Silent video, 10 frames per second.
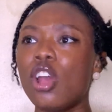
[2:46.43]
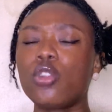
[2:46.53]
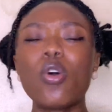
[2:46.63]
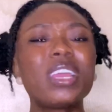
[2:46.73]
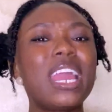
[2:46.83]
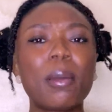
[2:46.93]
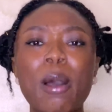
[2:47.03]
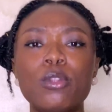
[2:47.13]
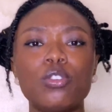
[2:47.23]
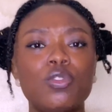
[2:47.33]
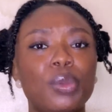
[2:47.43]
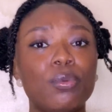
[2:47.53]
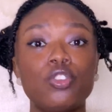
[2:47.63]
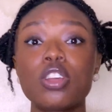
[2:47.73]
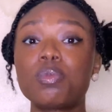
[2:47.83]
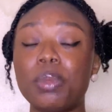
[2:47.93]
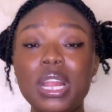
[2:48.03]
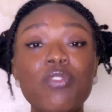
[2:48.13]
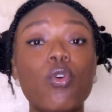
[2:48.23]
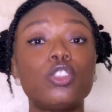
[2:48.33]
Don't care about those people, just
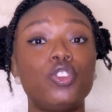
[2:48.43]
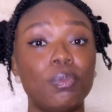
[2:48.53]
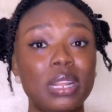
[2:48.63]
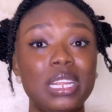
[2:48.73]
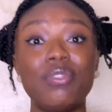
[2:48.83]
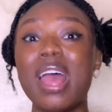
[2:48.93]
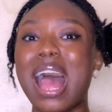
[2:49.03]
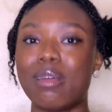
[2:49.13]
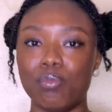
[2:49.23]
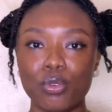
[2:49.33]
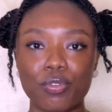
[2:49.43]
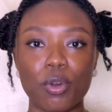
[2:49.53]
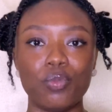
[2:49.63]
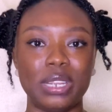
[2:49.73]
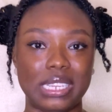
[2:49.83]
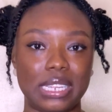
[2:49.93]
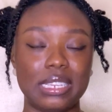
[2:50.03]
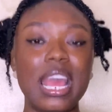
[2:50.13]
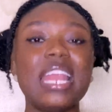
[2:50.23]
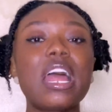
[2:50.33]
believe what you believe and move on with it.
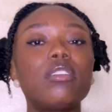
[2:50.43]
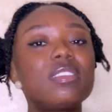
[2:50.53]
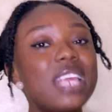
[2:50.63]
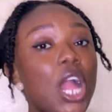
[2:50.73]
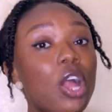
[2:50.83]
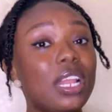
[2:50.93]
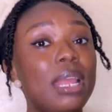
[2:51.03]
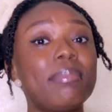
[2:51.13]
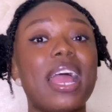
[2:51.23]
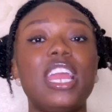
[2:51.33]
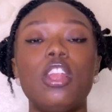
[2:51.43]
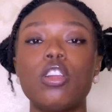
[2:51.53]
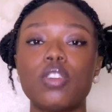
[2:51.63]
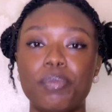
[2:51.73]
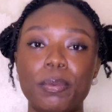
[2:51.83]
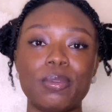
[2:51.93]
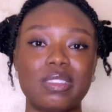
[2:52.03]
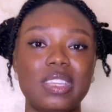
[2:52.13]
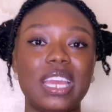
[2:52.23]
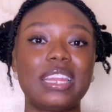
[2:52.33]
Now, the second claim that a lot of people
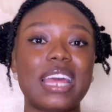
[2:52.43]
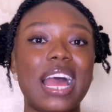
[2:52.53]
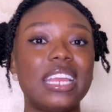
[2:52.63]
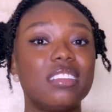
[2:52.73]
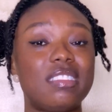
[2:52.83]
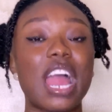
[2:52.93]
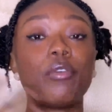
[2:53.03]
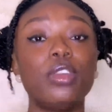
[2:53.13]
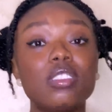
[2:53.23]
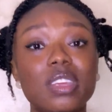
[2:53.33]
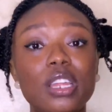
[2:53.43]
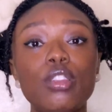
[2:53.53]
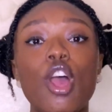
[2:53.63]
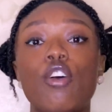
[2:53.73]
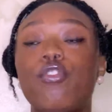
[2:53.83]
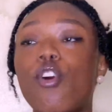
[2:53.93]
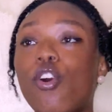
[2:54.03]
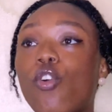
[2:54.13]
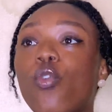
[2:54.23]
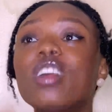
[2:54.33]
say that is their reason
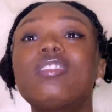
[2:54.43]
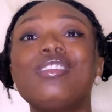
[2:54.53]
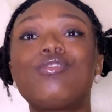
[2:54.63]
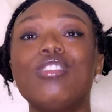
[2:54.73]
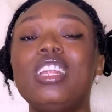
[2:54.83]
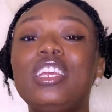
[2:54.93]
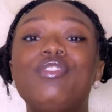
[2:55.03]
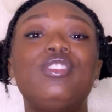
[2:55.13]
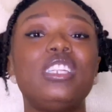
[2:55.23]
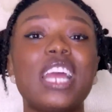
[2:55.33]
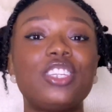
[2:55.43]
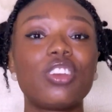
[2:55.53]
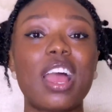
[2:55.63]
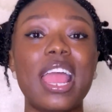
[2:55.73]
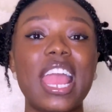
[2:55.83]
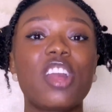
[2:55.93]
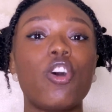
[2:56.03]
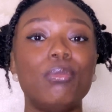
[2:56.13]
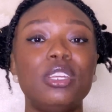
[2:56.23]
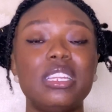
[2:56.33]
for wanting to leave the natural hair
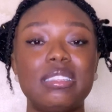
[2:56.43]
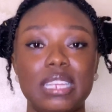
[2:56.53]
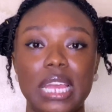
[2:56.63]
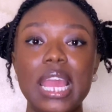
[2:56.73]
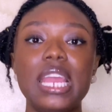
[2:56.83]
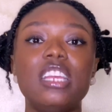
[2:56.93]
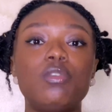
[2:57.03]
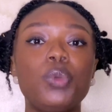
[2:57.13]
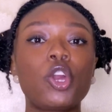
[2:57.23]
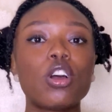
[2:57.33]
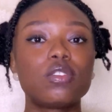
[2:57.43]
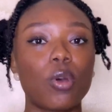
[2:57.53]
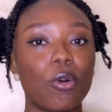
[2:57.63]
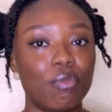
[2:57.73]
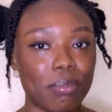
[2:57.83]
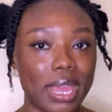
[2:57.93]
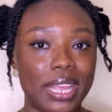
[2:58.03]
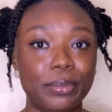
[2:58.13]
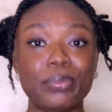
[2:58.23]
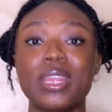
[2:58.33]
community is because of
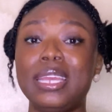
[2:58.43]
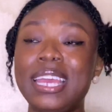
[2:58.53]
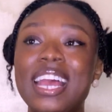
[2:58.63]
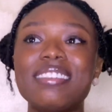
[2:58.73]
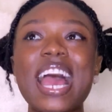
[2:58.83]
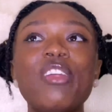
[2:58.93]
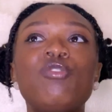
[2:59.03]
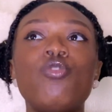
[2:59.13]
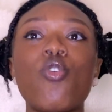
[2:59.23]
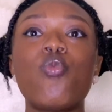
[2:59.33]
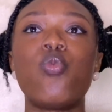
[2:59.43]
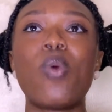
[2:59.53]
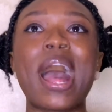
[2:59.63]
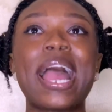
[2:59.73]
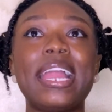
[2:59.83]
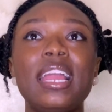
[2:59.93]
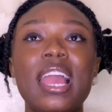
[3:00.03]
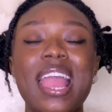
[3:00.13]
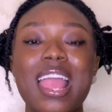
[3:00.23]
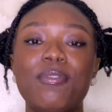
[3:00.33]
men. Yes, I don't know why
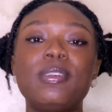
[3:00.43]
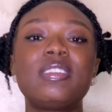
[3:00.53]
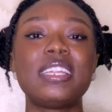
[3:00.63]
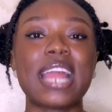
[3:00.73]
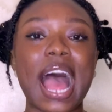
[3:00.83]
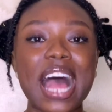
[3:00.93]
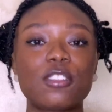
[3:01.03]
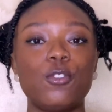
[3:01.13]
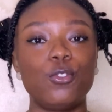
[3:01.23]
everything that has to